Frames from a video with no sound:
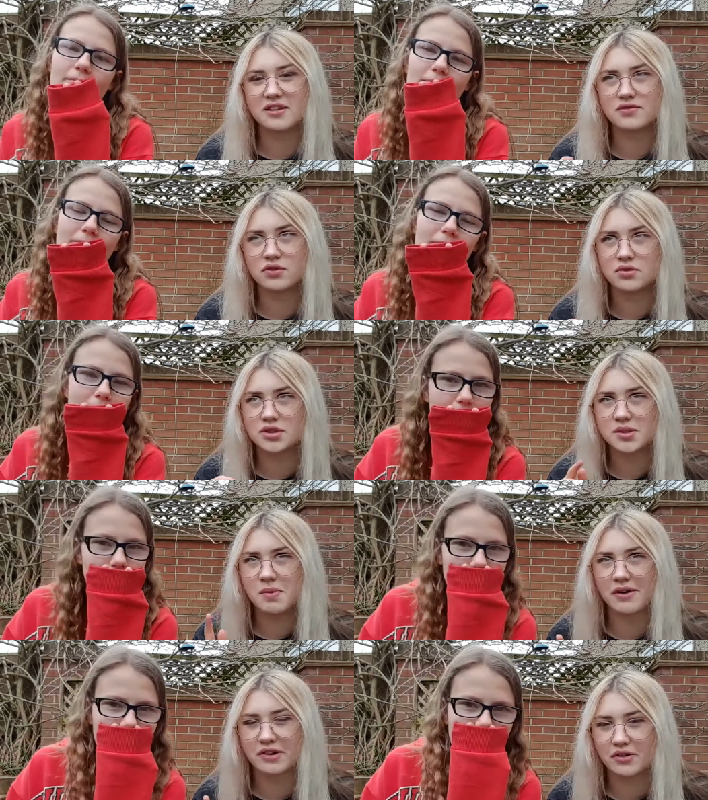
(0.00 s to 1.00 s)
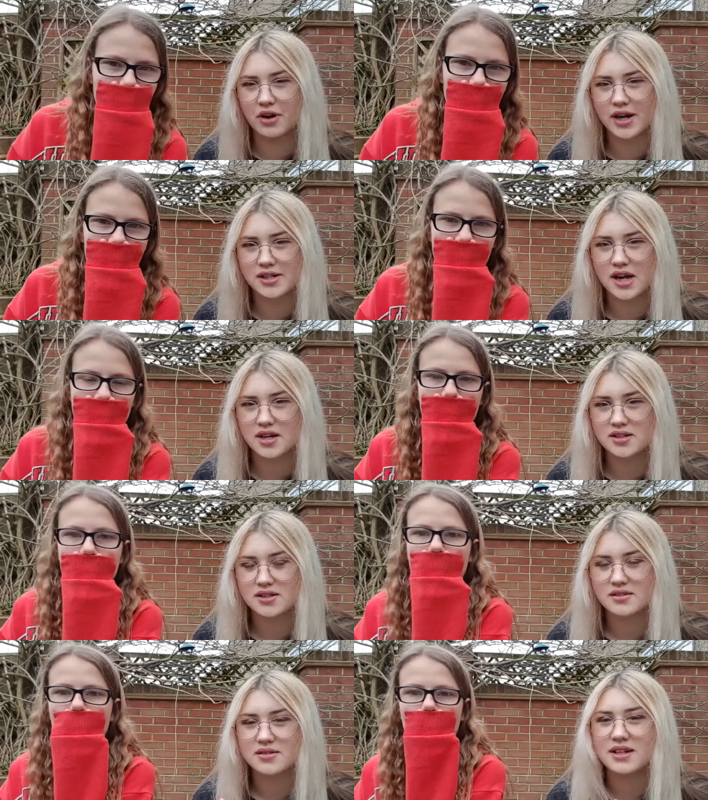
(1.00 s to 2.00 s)
Speaker 1: get divorced to my real granddad,
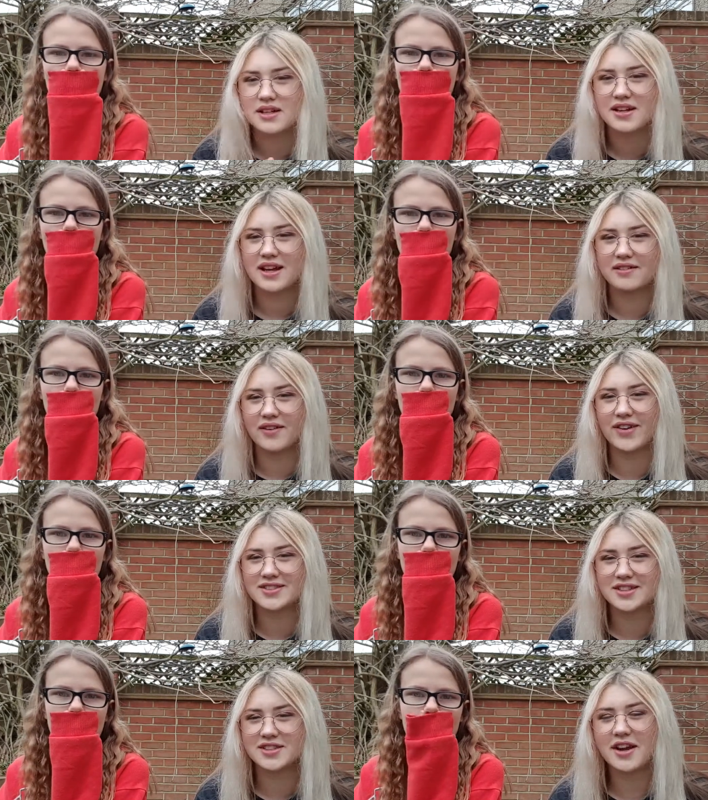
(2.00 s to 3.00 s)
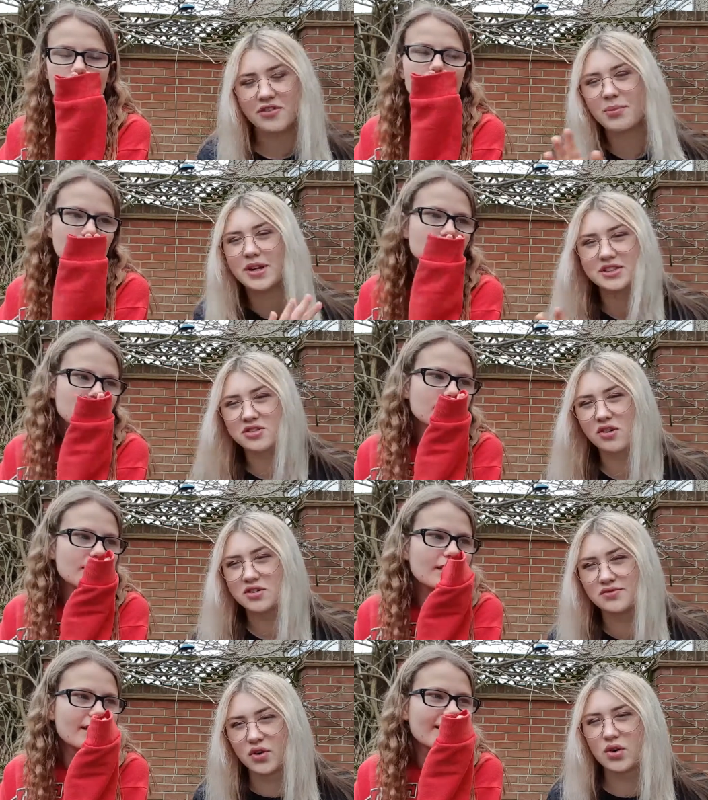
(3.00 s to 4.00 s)
if that makes sense. So everybody just
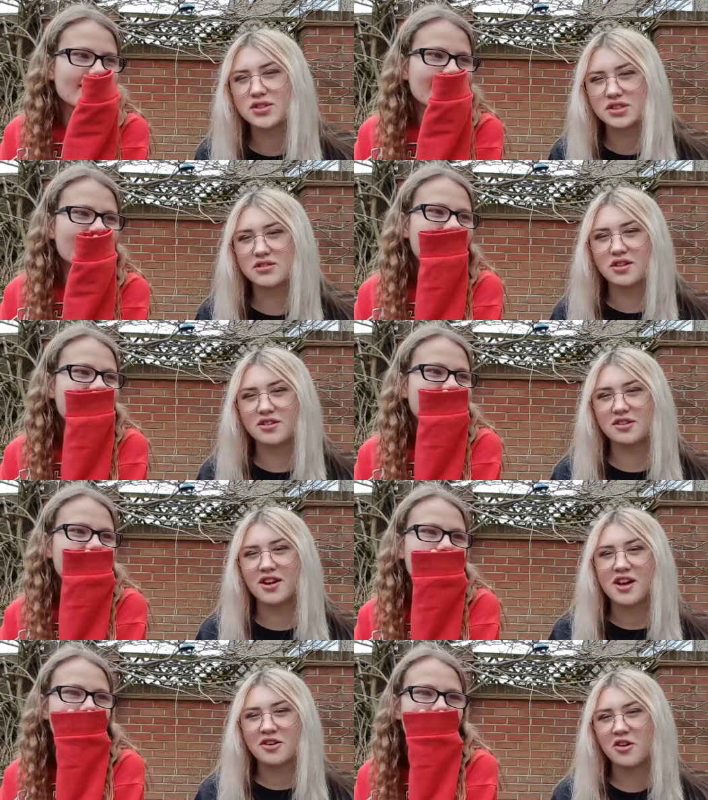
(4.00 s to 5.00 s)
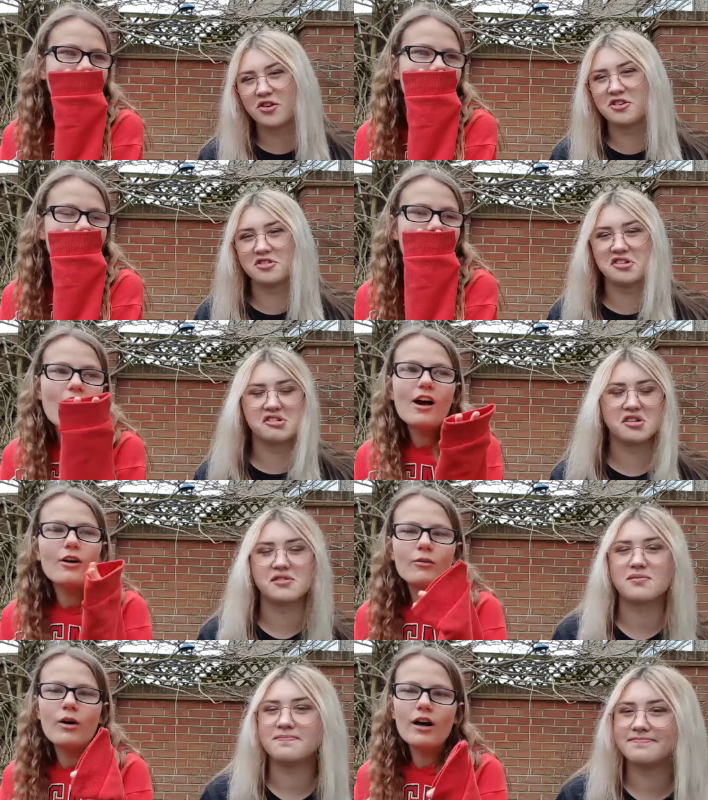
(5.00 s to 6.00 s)
got divorced and got a new dude.
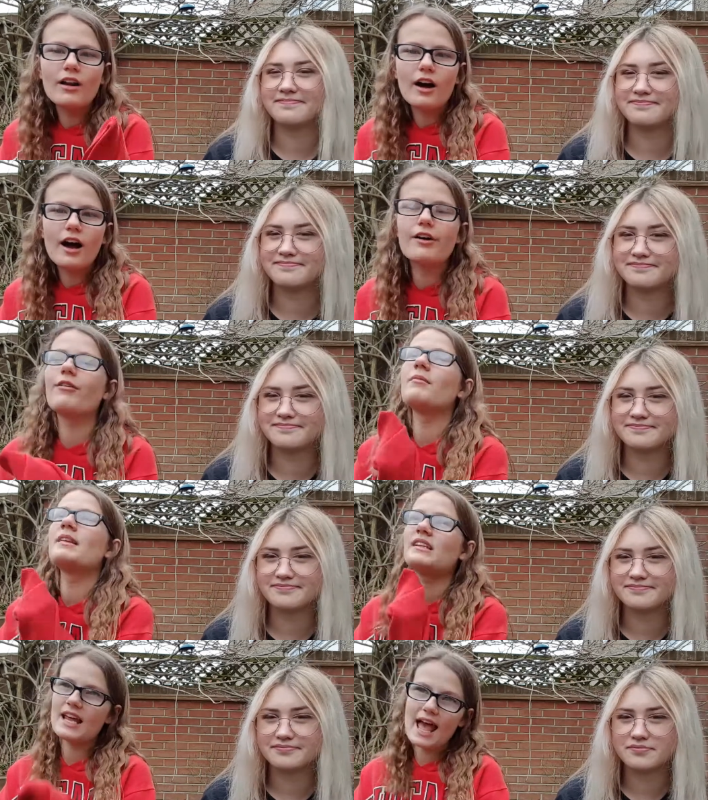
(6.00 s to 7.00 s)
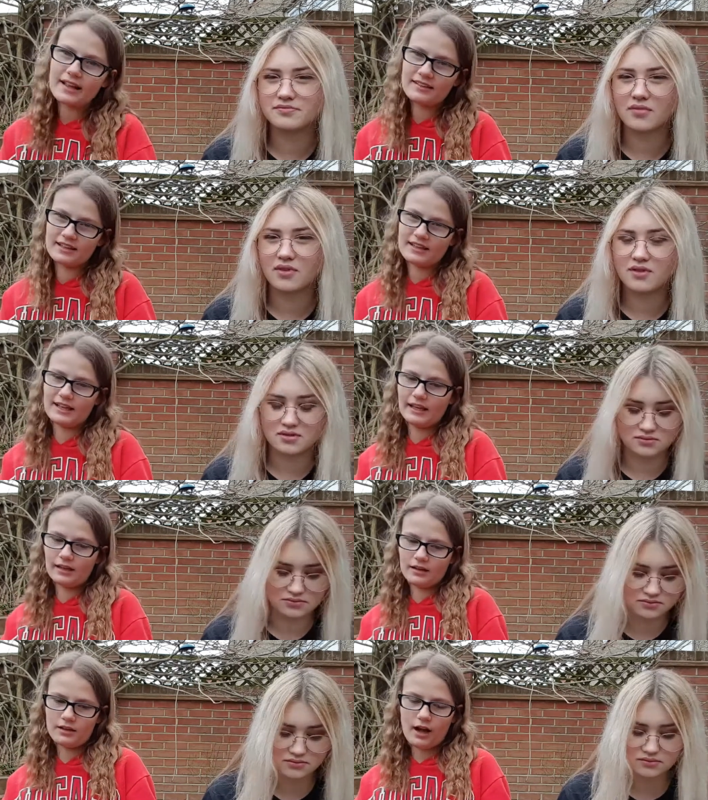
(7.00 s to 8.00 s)
Speaker 2: Well, I mean,
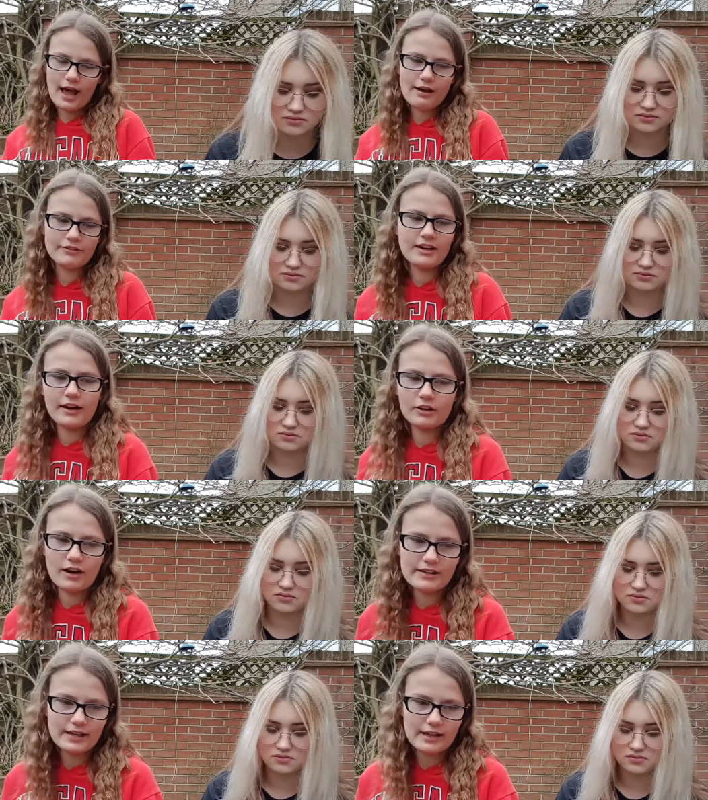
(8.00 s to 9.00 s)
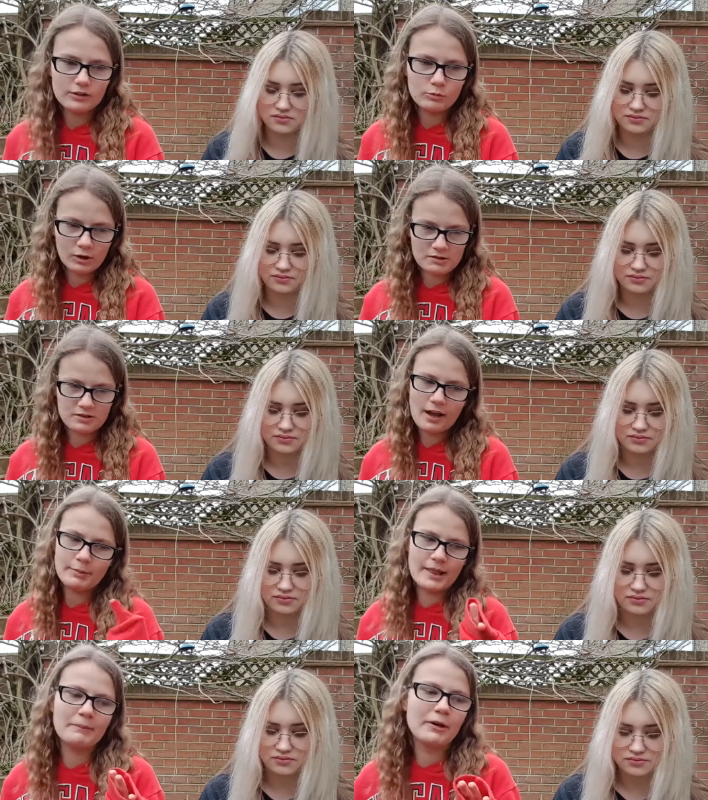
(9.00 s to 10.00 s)
technically, I have a nan and granddad on one
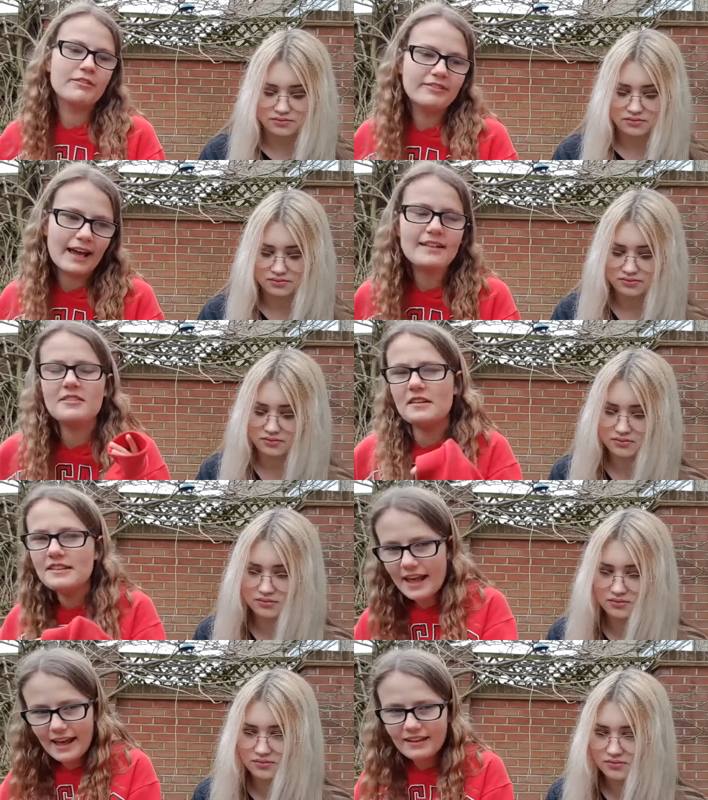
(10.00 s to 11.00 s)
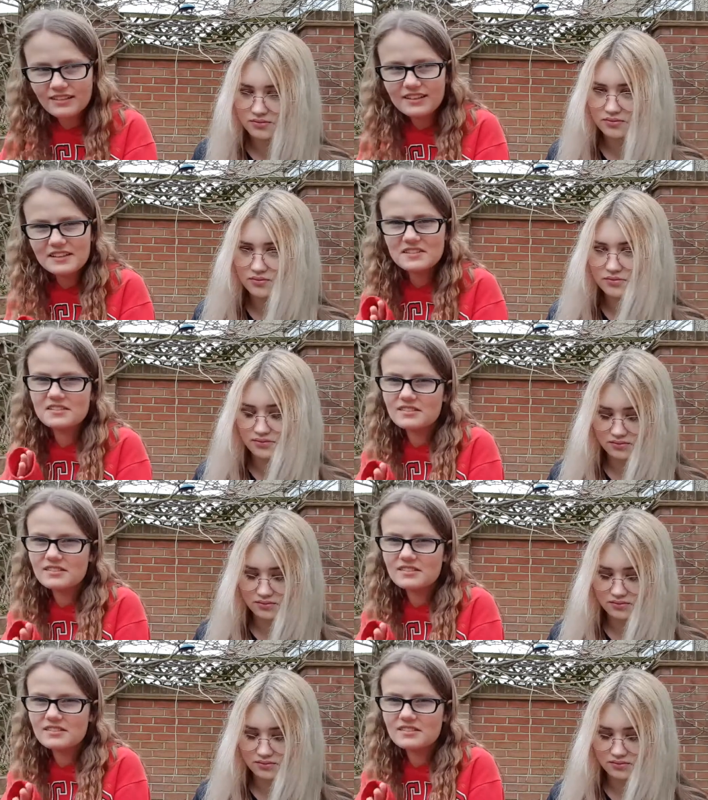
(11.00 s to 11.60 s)
side, but they're both dead, so they're technically